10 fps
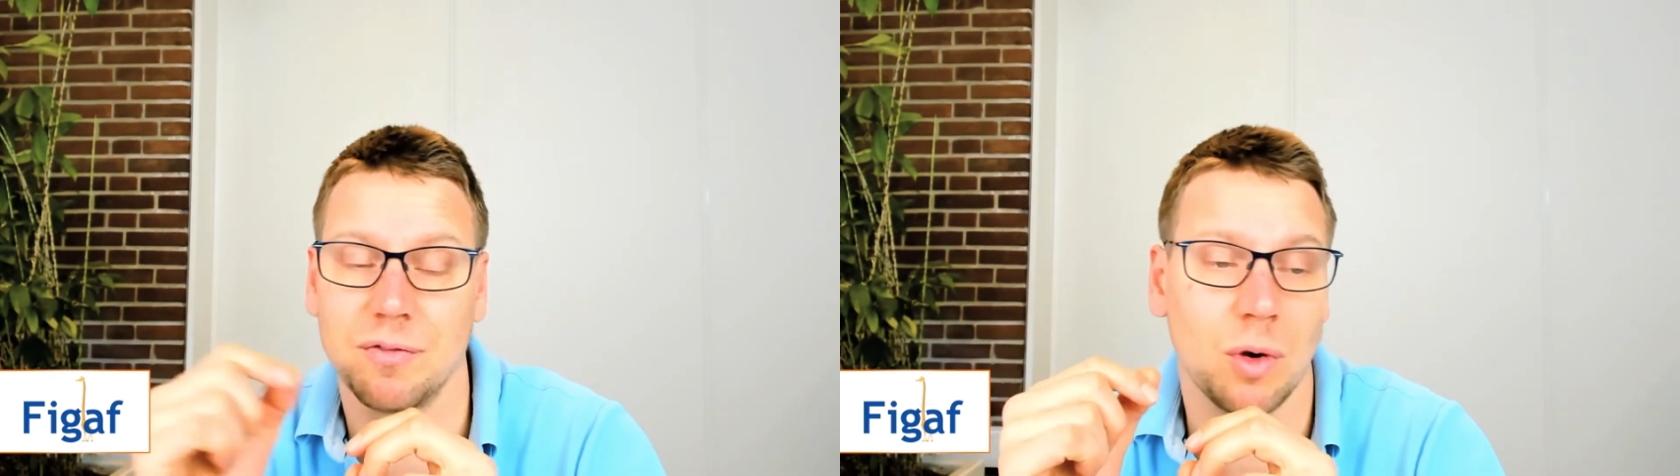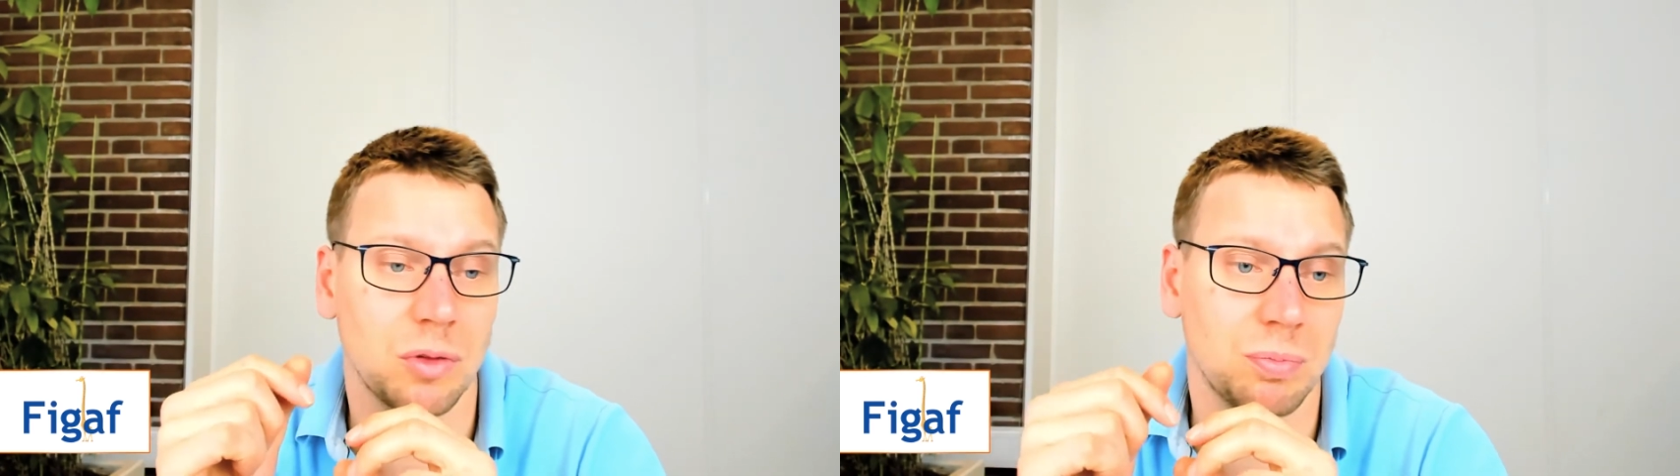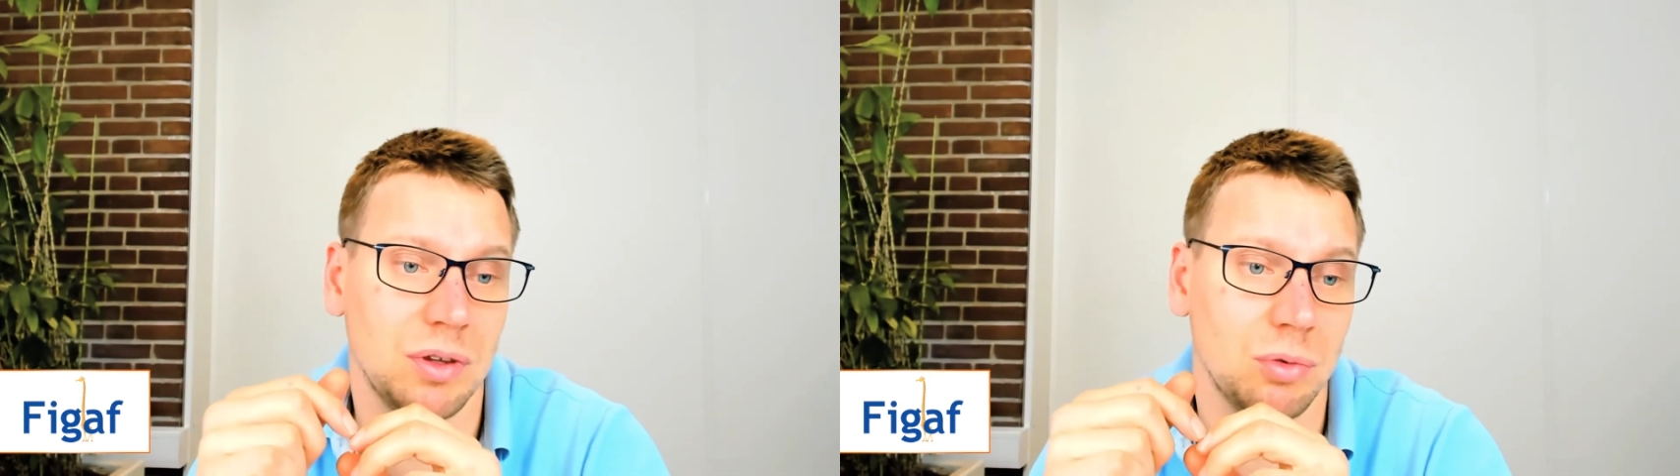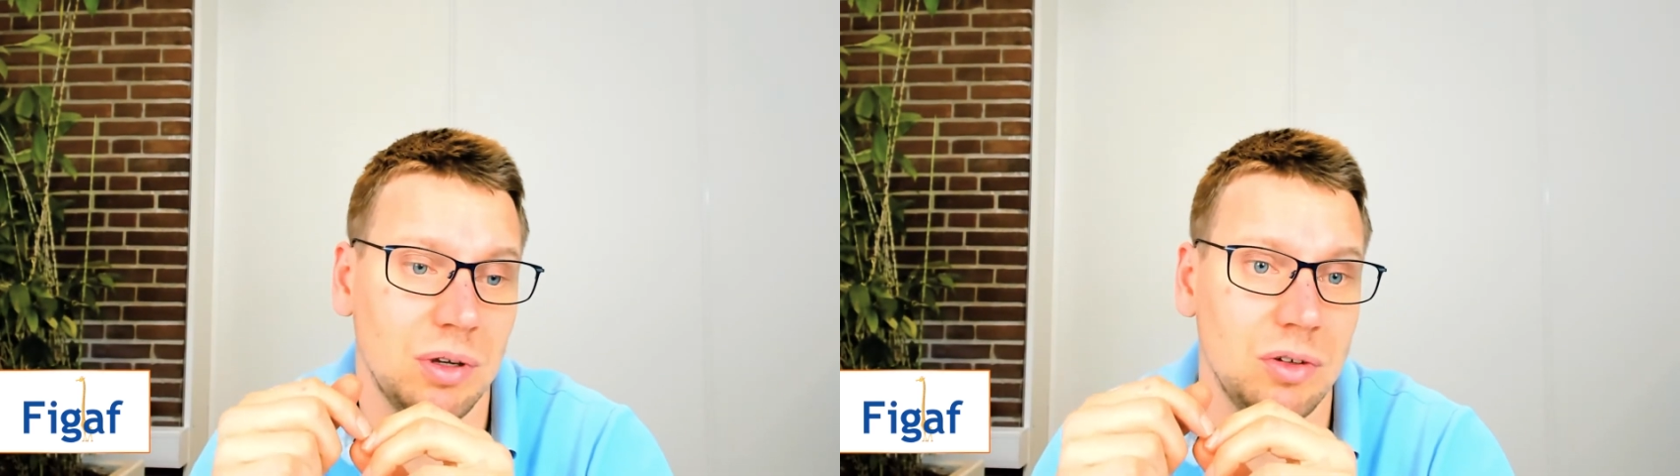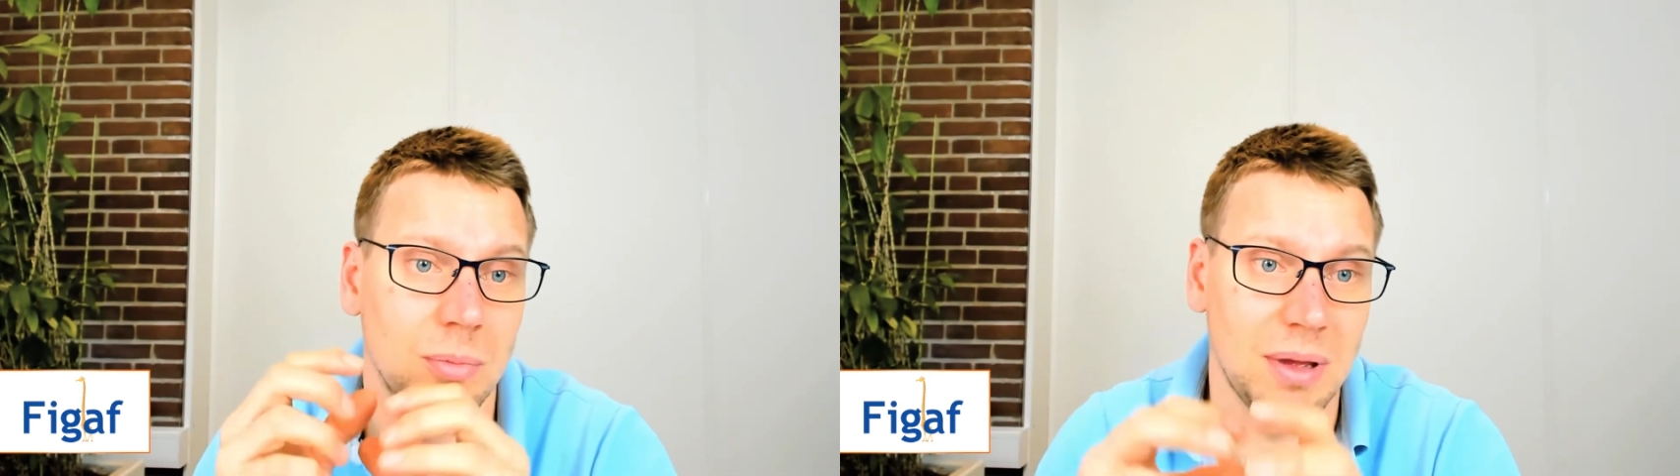forth
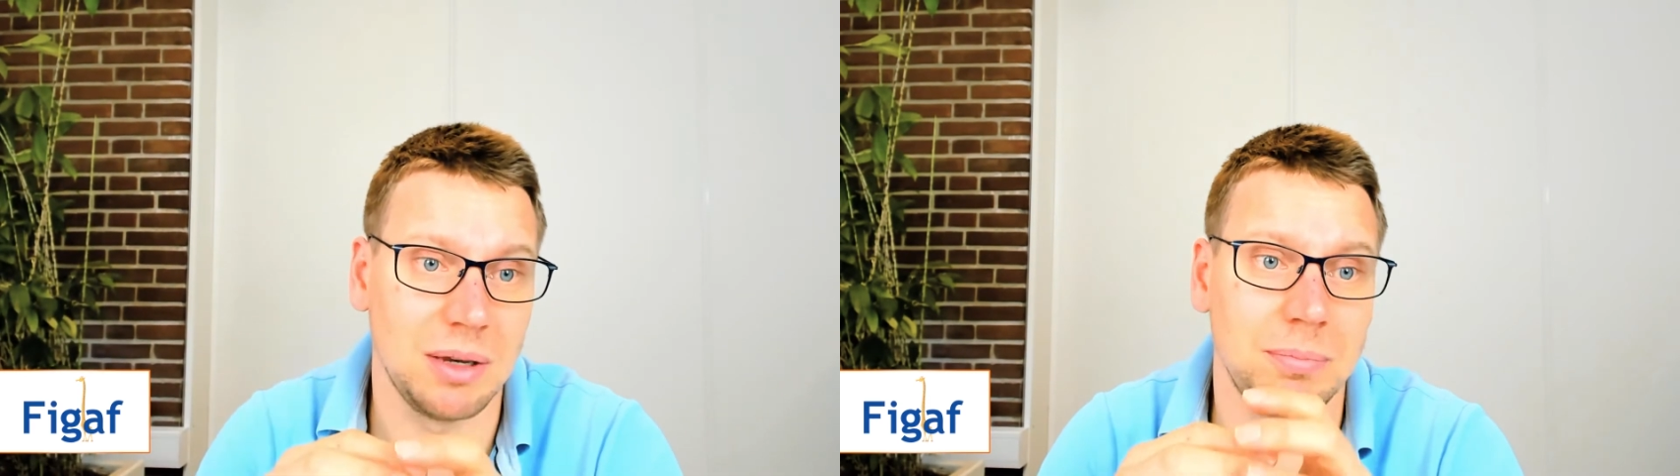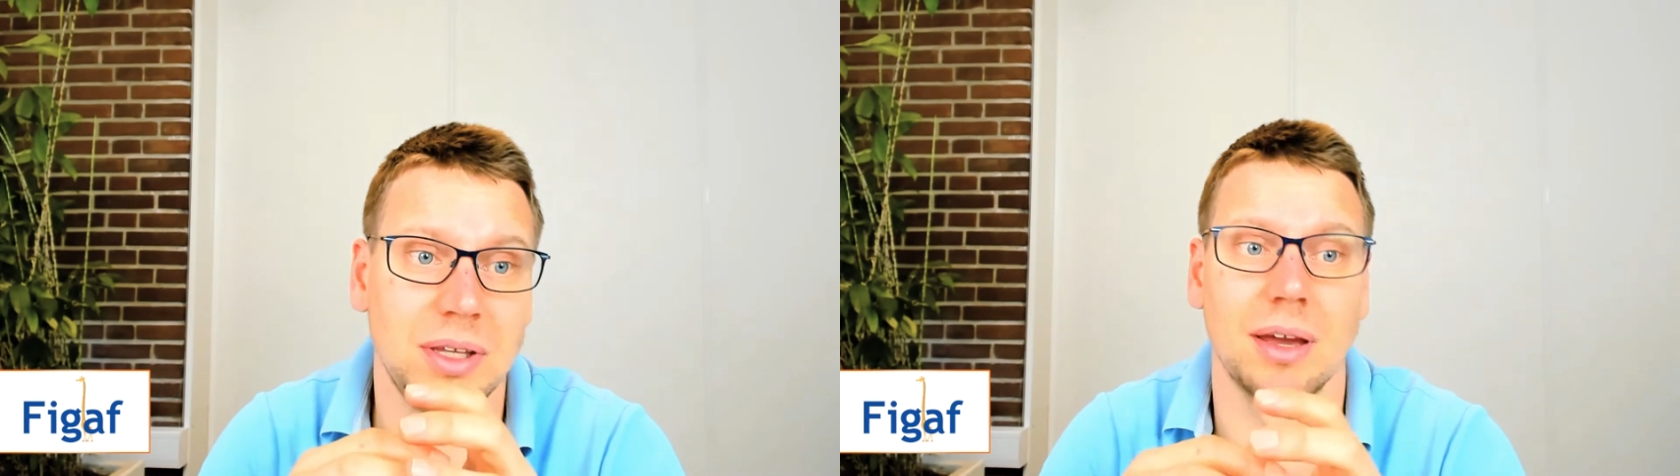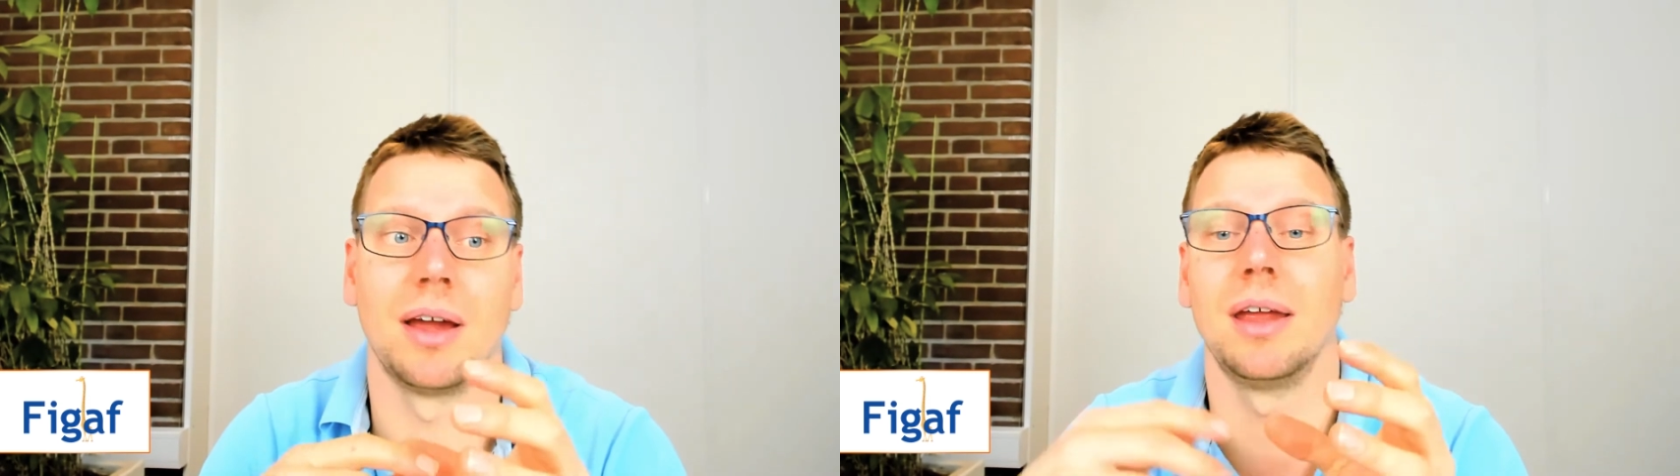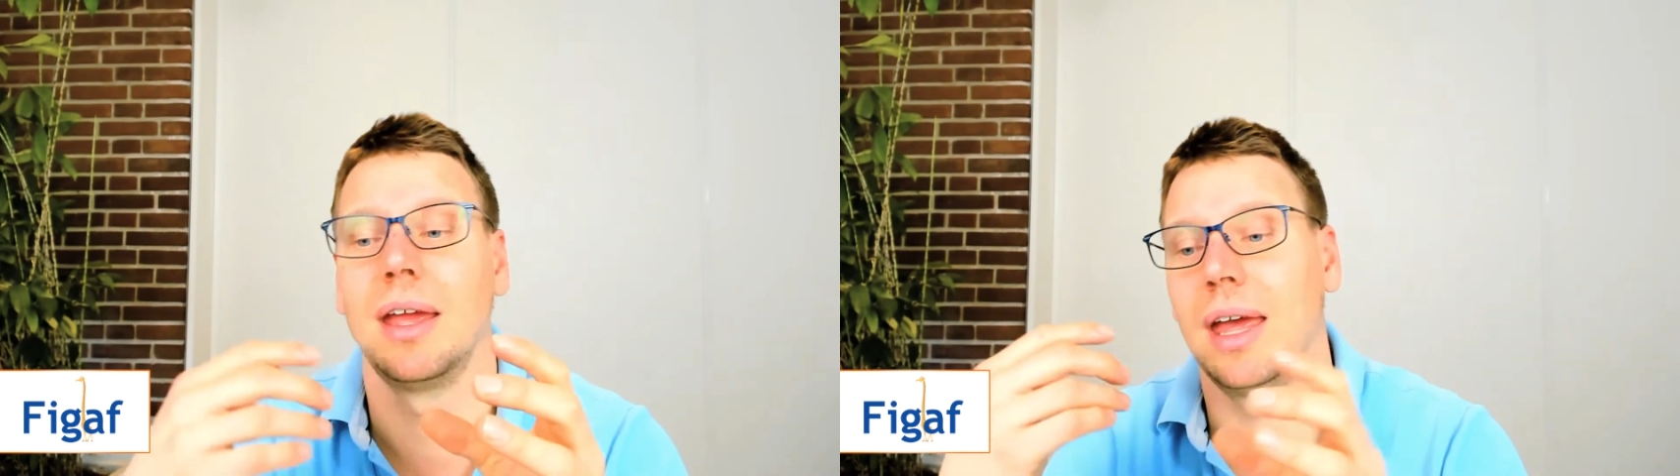between your main P I